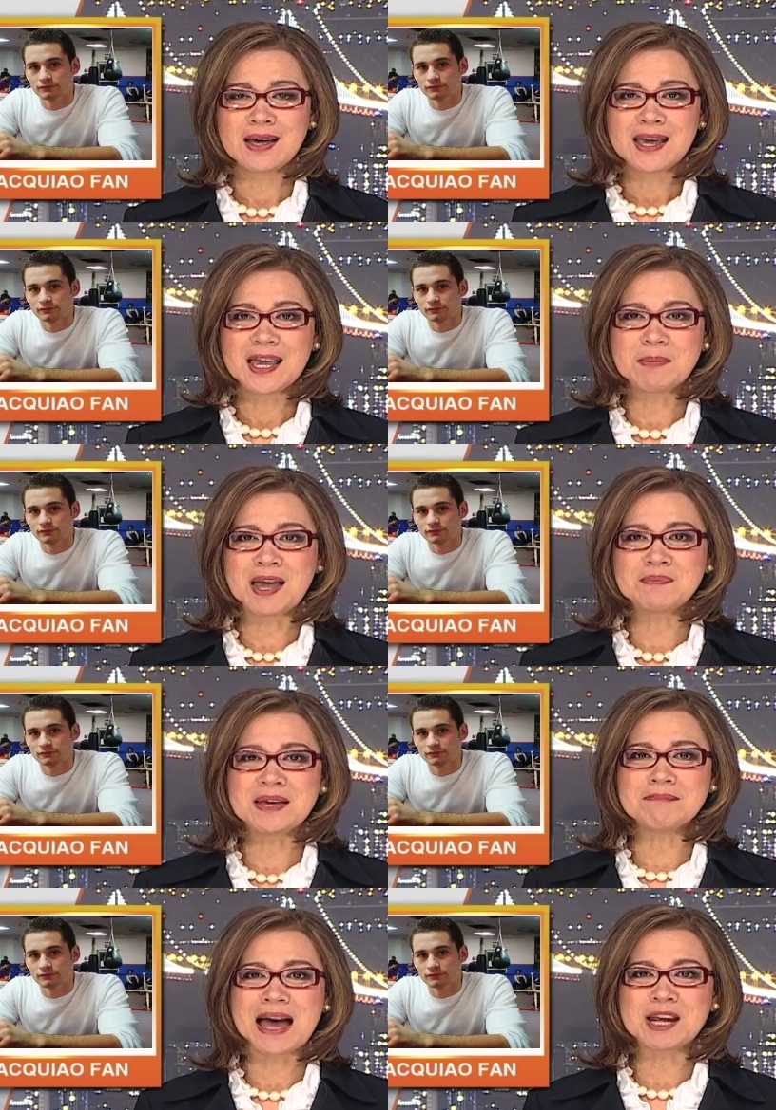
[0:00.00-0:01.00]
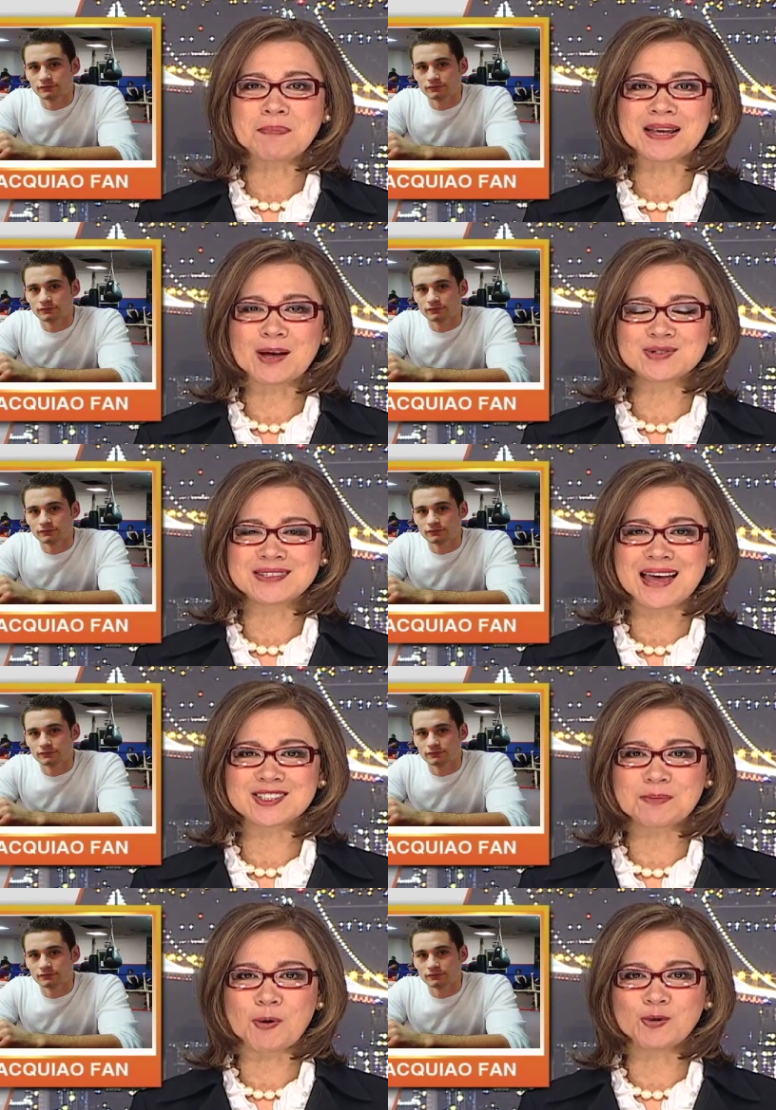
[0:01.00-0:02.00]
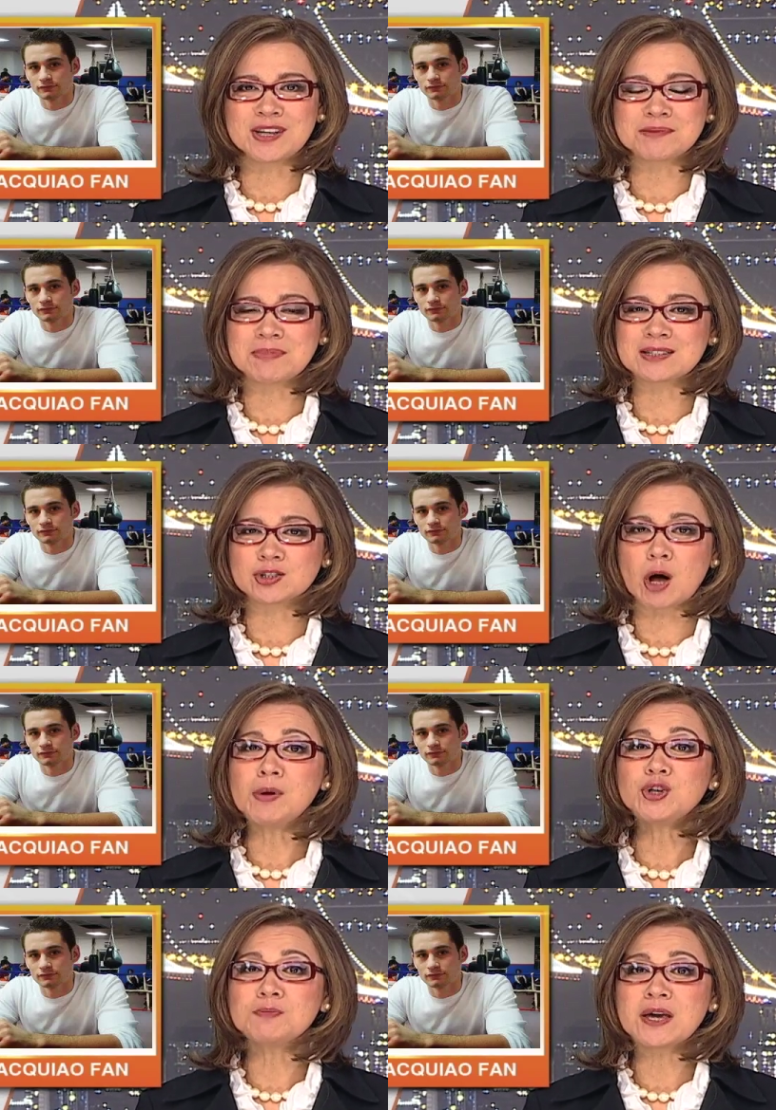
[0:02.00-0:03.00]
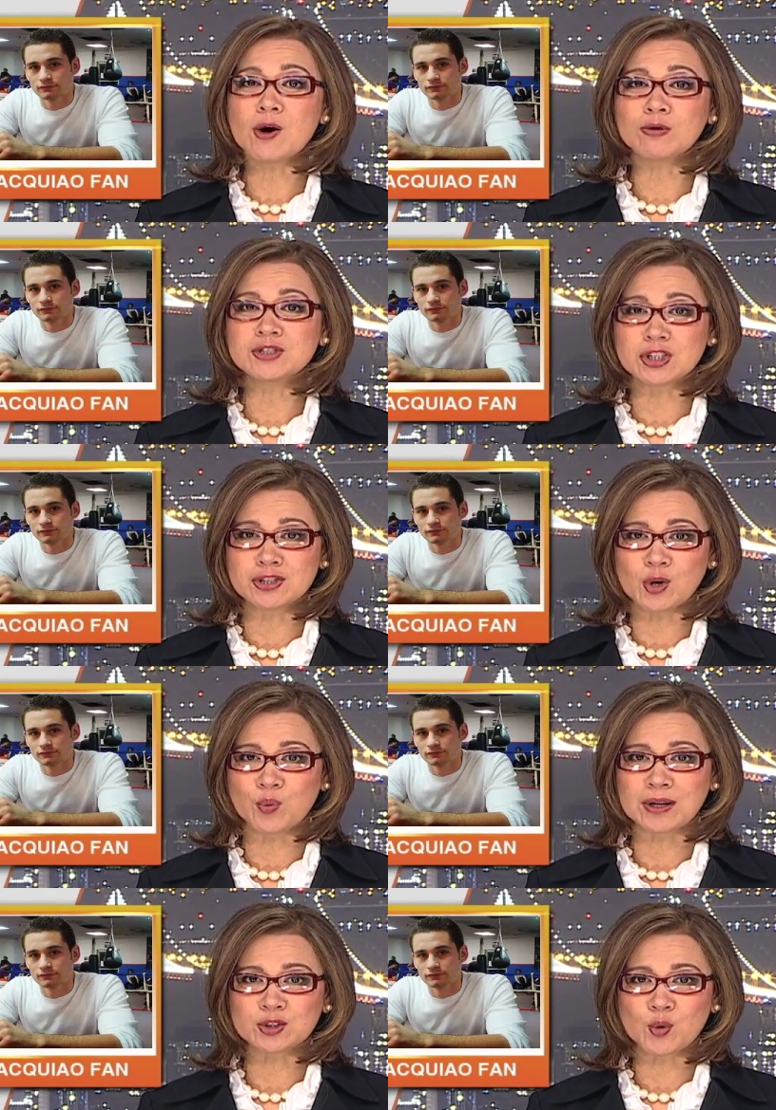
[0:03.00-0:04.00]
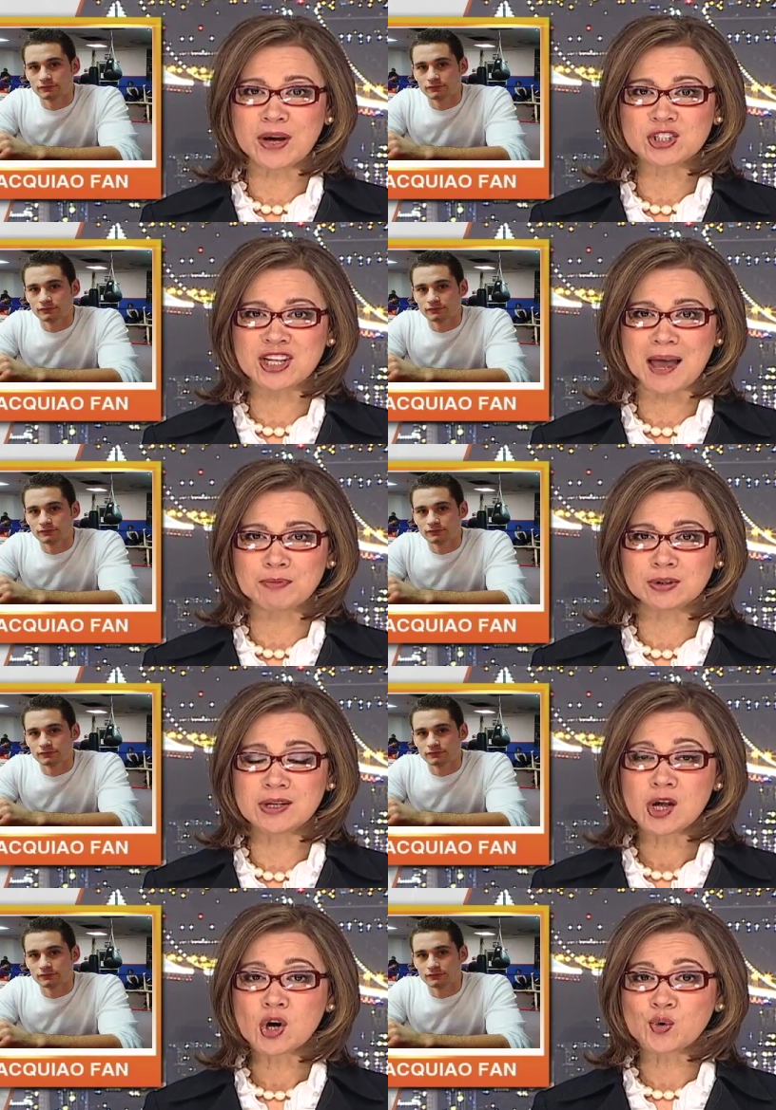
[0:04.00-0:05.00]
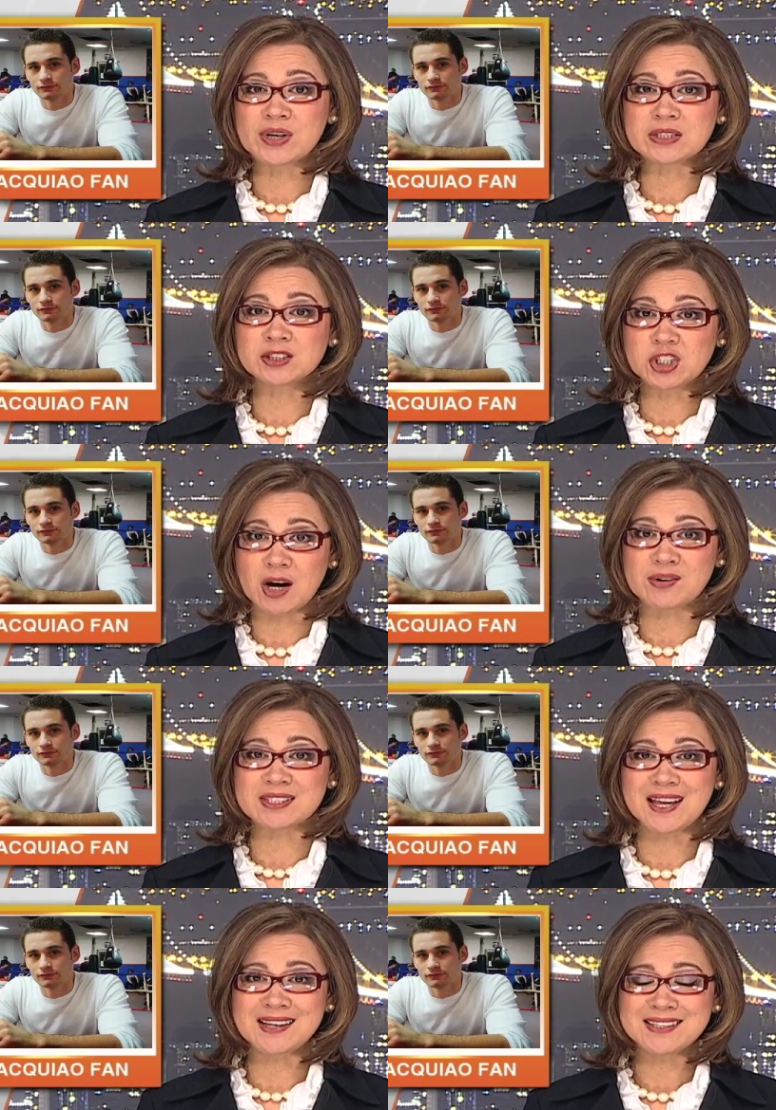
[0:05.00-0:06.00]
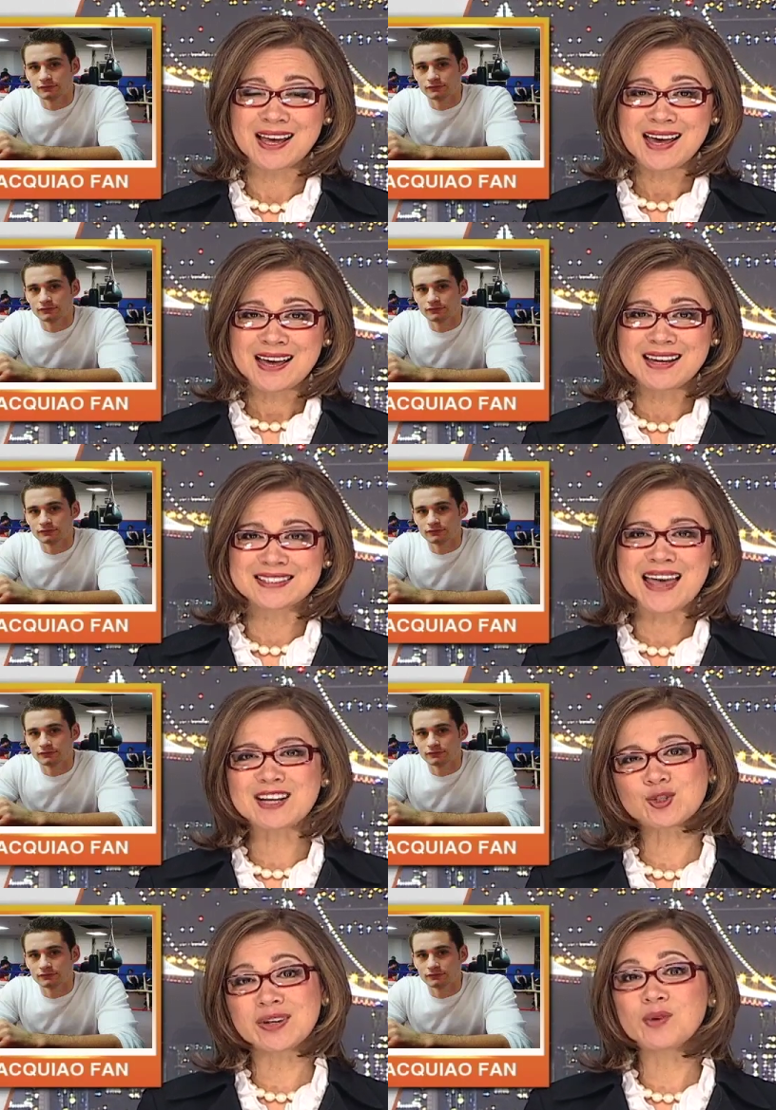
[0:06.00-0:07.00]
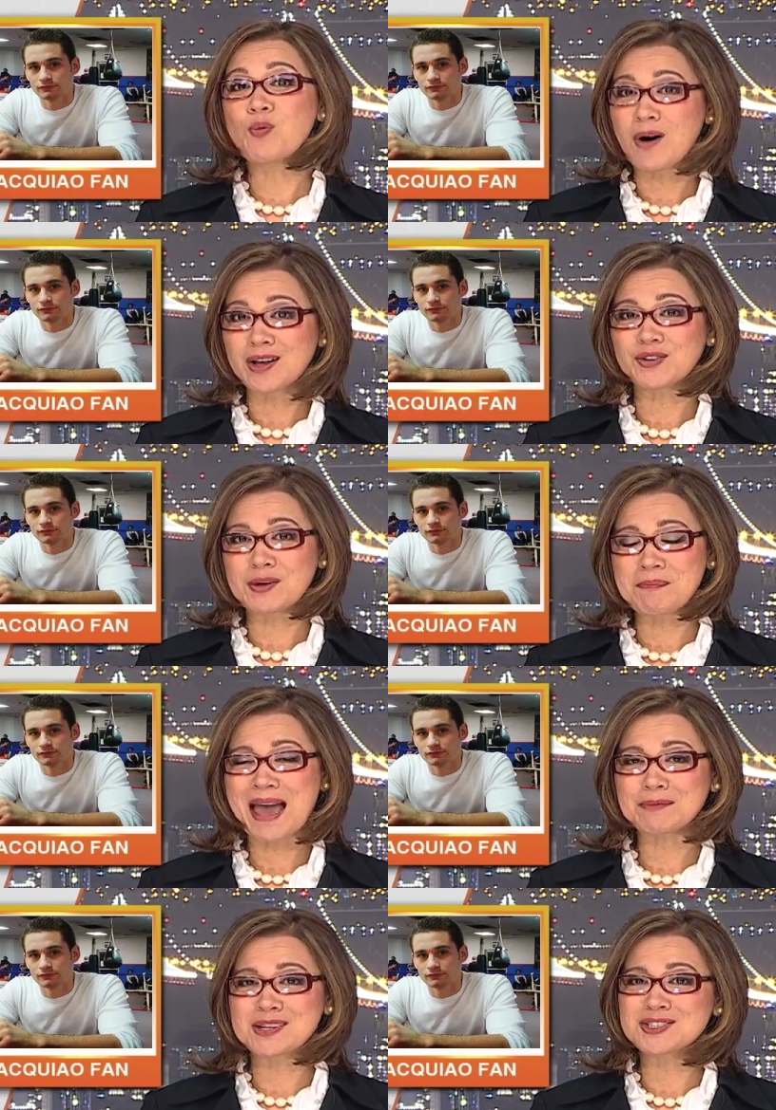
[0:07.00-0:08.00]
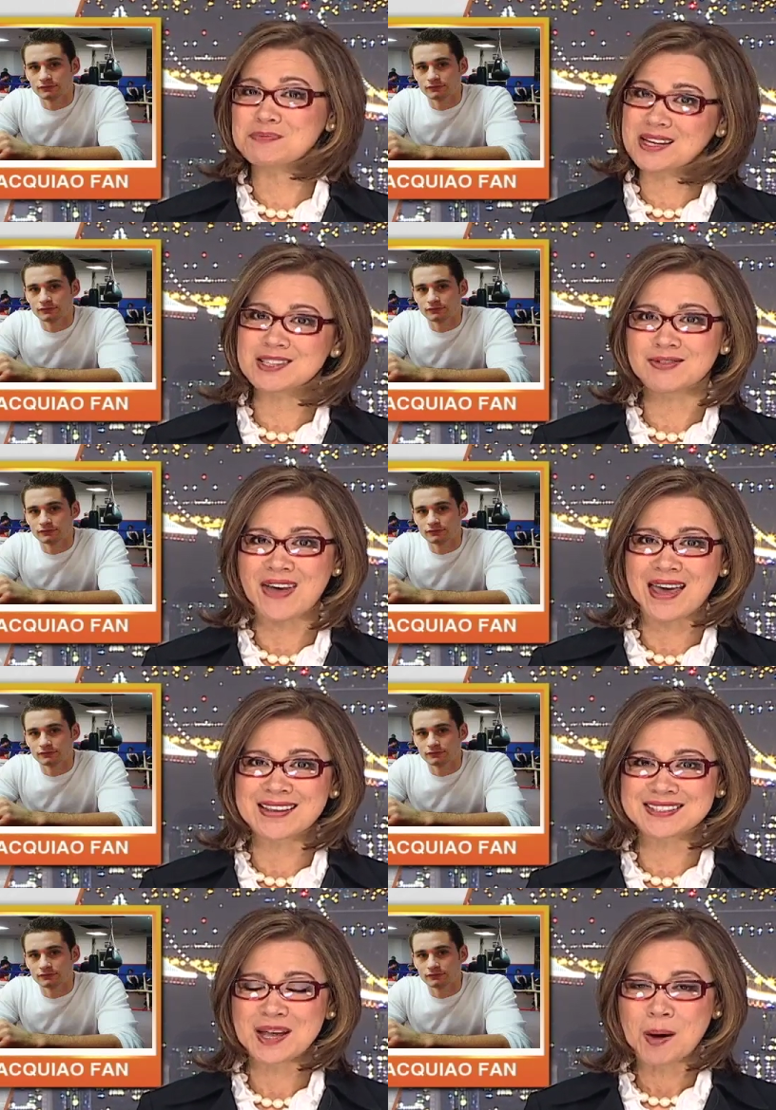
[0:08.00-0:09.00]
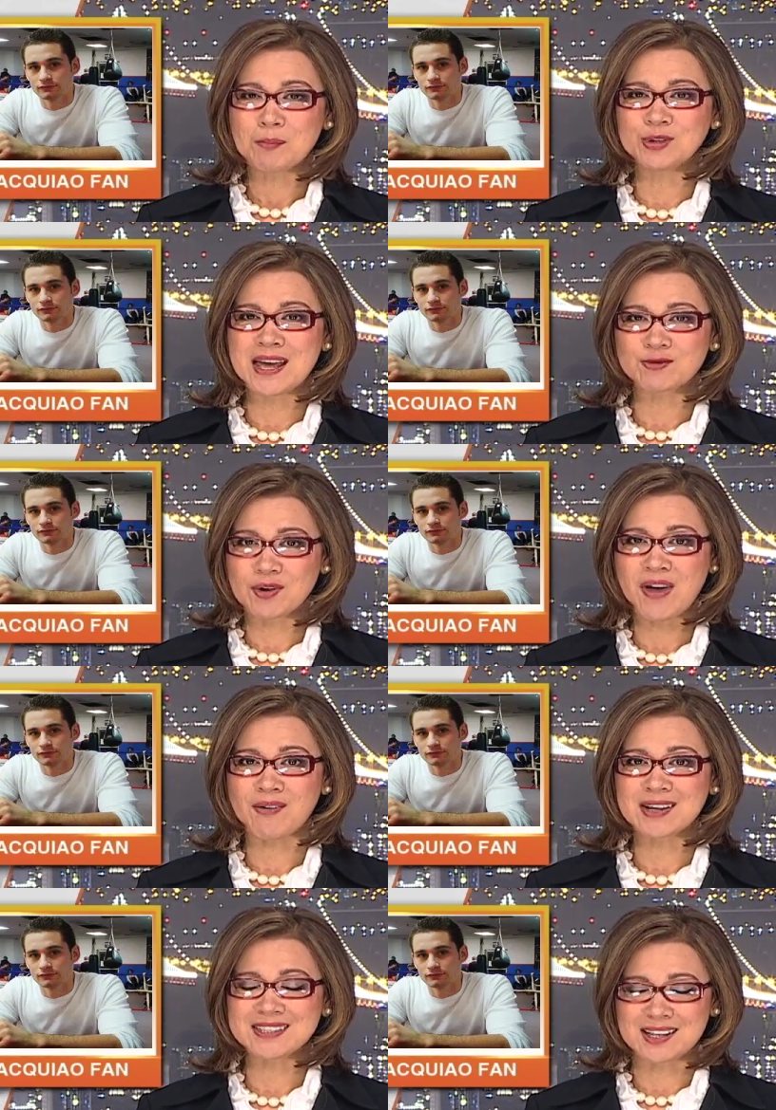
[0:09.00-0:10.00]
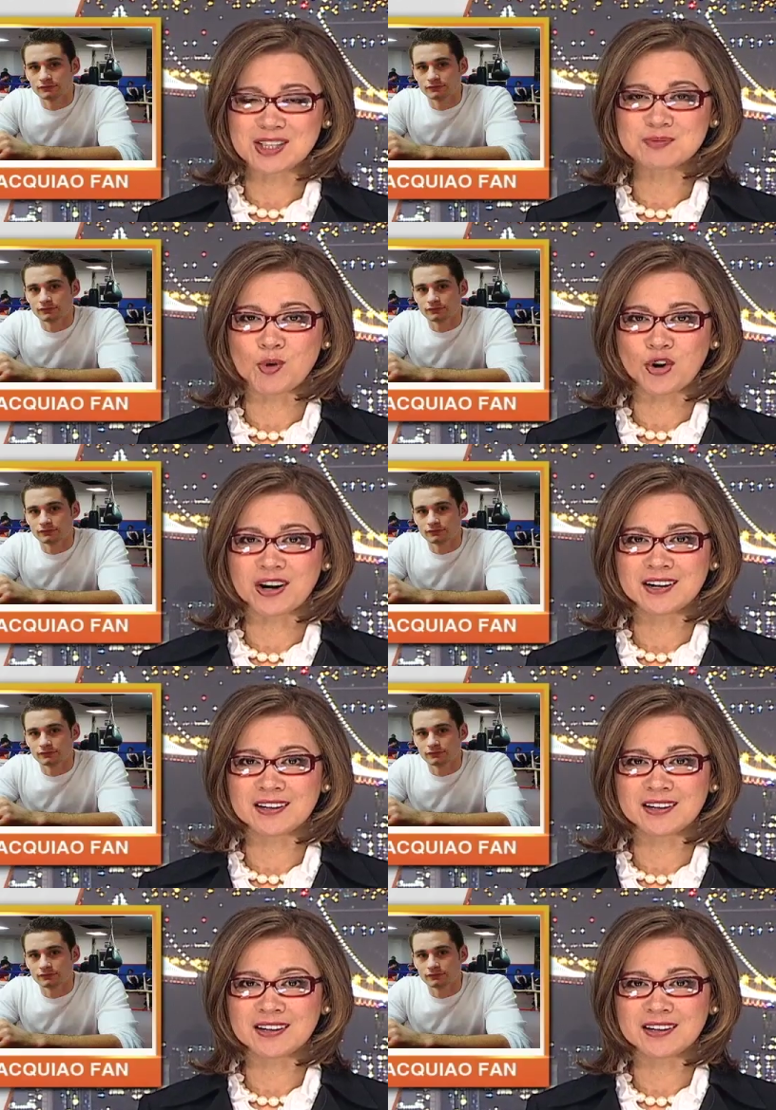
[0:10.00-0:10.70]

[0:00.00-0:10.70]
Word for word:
Speaker 1: He may be Manny Pacquiao's next opponent, but WBO junior welterweight champion Chris Algieri says he is actually one of the Pacman's biggest fans. Monette Rivera tells us more.